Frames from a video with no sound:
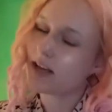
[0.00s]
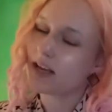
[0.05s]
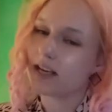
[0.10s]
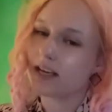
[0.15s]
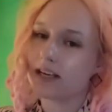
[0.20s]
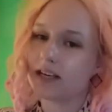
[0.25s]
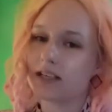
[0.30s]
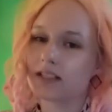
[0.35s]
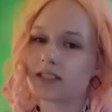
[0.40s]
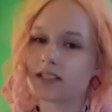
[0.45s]

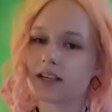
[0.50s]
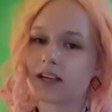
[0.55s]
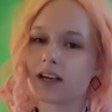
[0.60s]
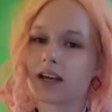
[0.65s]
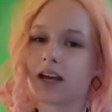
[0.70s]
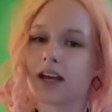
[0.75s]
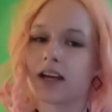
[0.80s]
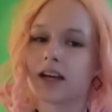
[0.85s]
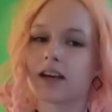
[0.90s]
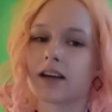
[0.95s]
initial
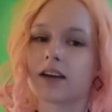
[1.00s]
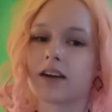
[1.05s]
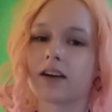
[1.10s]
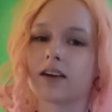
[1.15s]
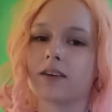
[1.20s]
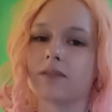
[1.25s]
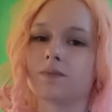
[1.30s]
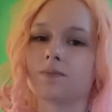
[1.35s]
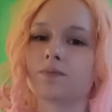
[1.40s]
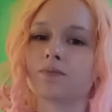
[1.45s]
like
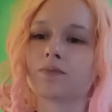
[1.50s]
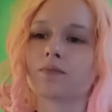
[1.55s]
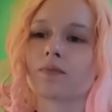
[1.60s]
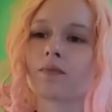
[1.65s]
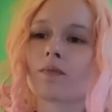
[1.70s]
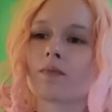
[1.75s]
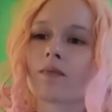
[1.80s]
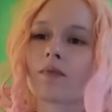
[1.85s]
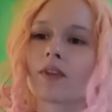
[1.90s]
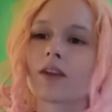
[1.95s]
um,
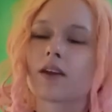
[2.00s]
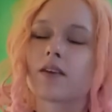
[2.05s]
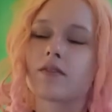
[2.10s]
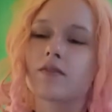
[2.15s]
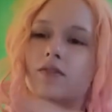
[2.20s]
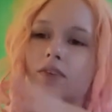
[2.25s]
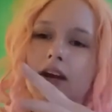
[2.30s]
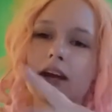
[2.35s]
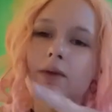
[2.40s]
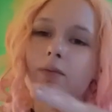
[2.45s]

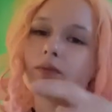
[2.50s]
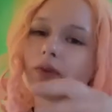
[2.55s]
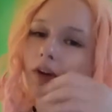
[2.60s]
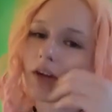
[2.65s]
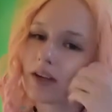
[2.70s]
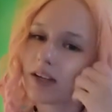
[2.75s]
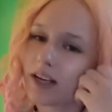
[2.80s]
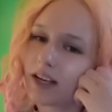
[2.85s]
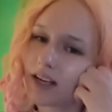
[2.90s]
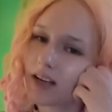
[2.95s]

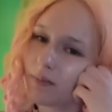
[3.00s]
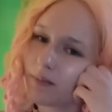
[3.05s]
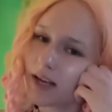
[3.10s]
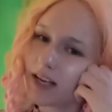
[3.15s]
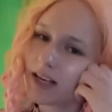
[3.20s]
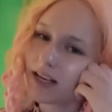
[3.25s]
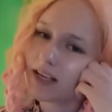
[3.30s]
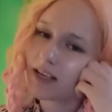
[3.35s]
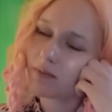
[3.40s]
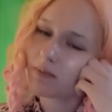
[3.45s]
framework that i
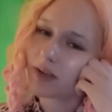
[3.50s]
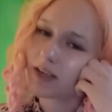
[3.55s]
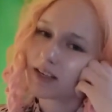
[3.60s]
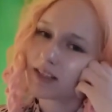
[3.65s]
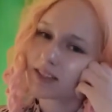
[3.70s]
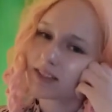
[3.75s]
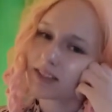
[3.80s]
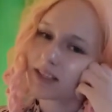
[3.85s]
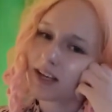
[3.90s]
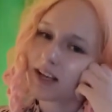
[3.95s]
made it
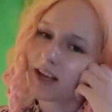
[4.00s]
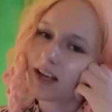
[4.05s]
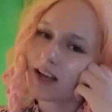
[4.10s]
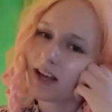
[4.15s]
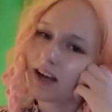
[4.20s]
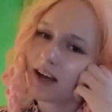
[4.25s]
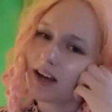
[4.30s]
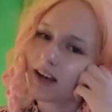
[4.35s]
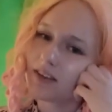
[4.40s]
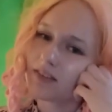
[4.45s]
because
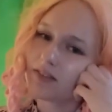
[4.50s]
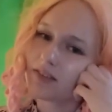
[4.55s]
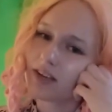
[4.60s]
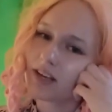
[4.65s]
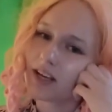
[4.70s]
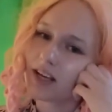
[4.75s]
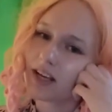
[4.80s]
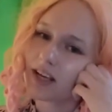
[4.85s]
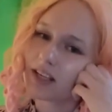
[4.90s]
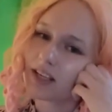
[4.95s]
I
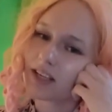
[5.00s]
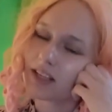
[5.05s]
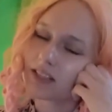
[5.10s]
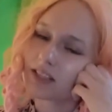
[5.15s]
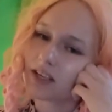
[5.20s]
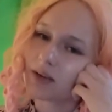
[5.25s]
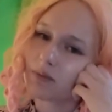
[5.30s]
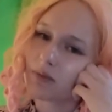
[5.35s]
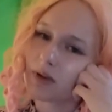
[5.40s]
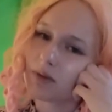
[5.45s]
feel like that
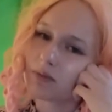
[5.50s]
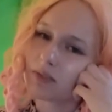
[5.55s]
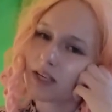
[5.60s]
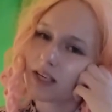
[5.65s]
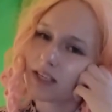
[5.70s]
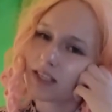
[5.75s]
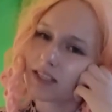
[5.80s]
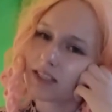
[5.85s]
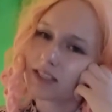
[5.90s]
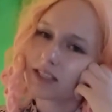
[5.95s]
sometimes
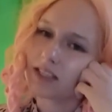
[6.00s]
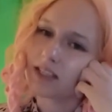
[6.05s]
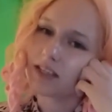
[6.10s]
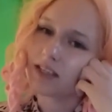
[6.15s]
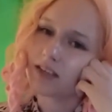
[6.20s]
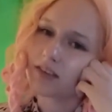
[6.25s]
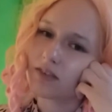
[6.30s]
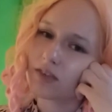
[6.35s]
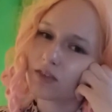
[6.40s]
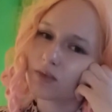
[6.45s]
like these
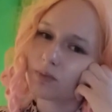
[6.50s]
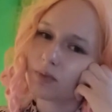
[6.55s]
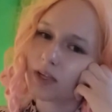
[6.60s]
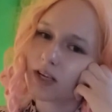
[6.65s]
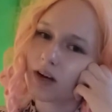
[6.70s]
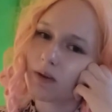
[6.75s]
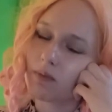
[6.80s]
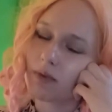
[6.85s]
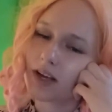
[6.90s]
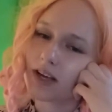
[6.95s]
interviews
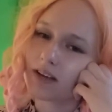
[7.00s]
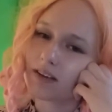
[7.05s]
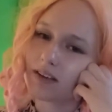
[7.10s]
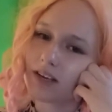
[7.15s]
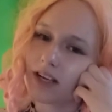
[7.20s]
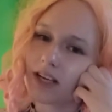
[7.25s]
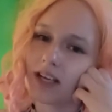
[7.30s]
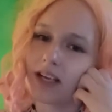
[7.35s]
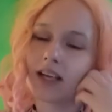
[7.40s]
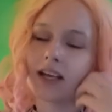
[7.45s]
become like
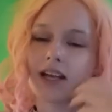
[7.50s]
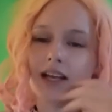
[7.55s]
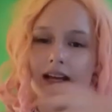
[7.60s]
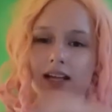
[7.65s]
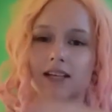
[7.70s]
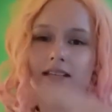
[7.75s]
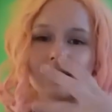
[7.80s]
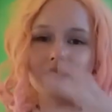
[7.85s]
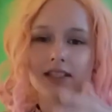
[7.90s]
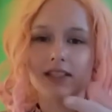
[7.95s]
really
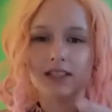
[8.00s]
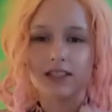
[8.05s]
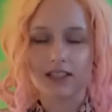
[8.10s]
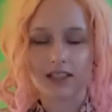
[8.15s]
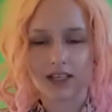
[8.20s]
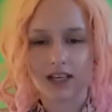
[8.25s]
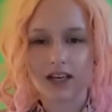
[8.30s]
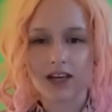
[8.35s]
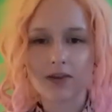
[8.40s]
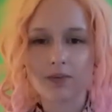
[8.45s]

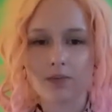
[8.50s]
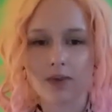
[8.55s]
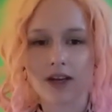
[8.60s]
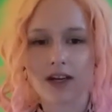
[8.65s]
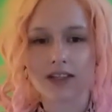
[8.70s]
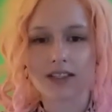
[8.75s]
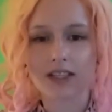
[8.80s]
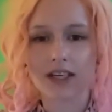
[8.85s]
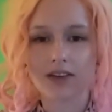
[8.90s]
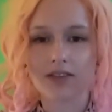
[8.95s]
insincere
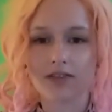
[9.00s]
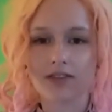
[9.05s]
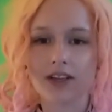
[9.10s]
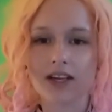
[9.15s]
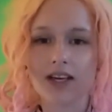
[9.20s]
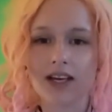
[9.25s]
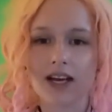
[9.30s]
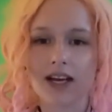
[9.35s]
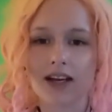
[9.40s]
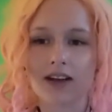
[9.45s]
because I
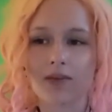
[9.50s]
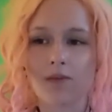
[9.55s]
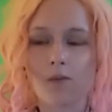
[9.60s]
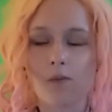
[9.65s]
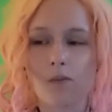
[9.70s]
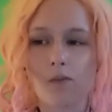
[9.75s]
feel like